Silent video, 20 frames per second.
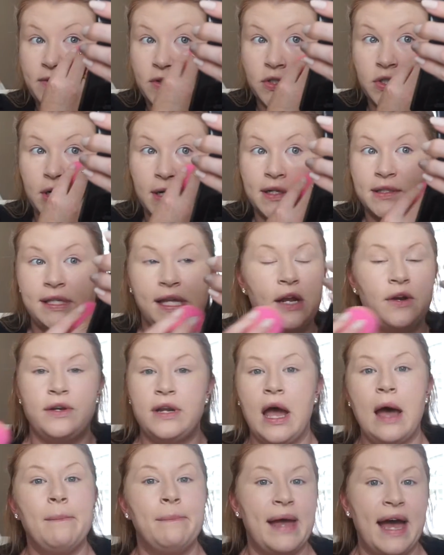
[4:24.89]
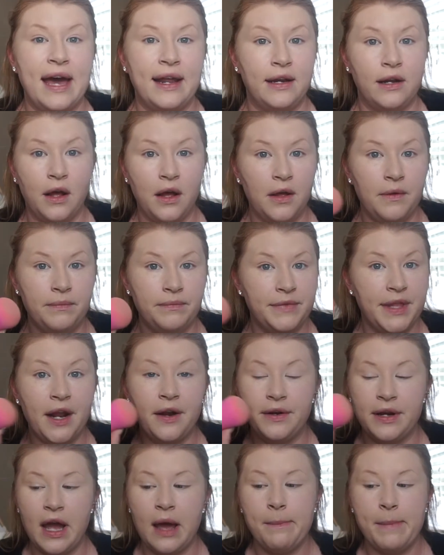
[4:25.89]
for sure because they are not bad at all. They
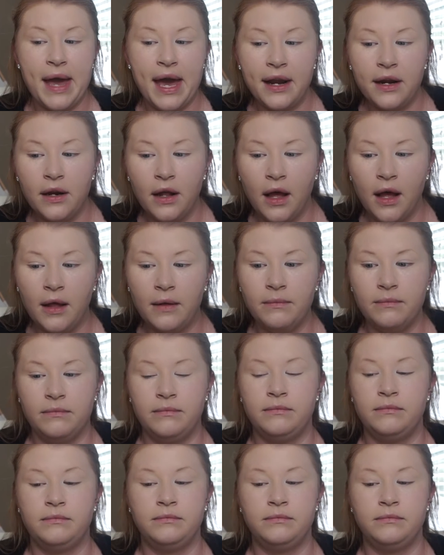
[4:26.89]
are not bad at all.